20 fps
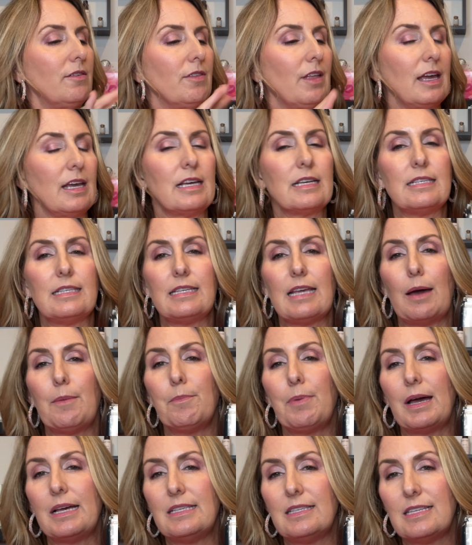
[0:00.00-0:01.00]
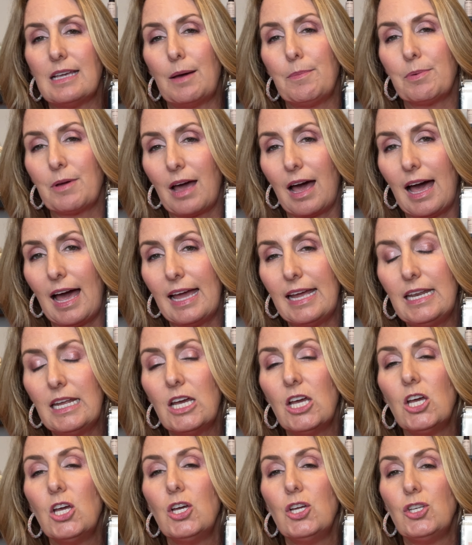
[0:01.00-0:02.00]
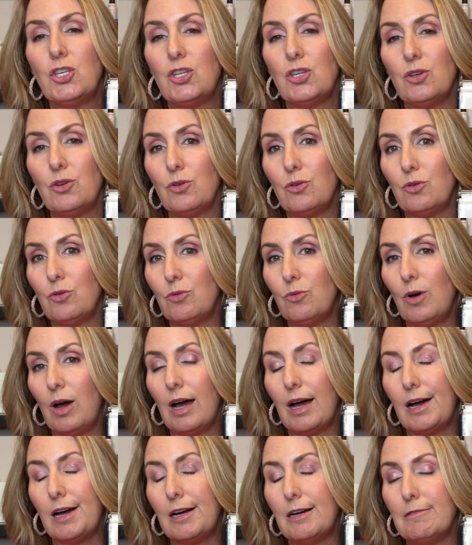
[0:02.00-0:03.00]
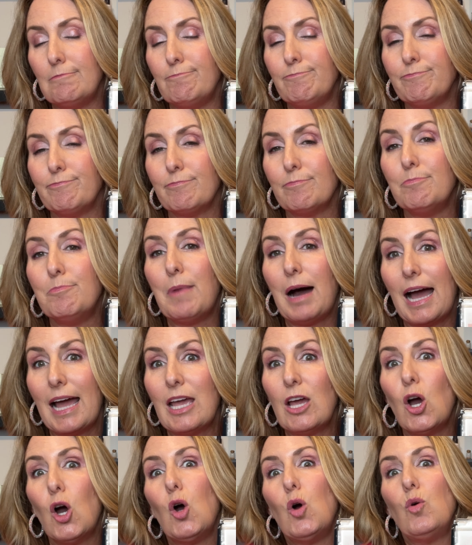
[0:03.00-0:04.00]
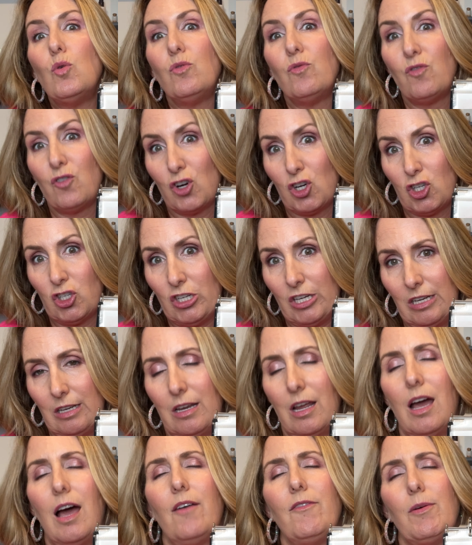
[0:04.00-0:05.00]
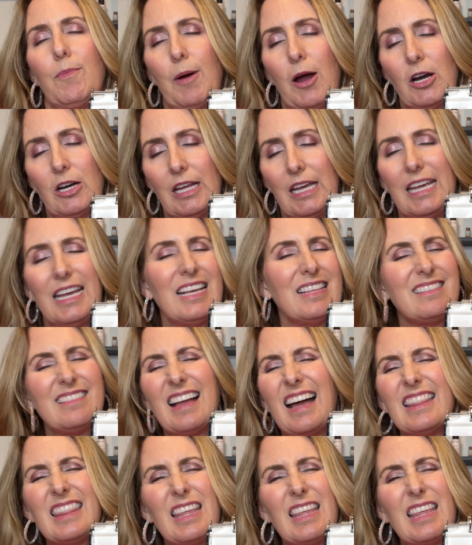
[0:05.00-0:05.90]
like a step-by-step guide to my own version of a party. It's not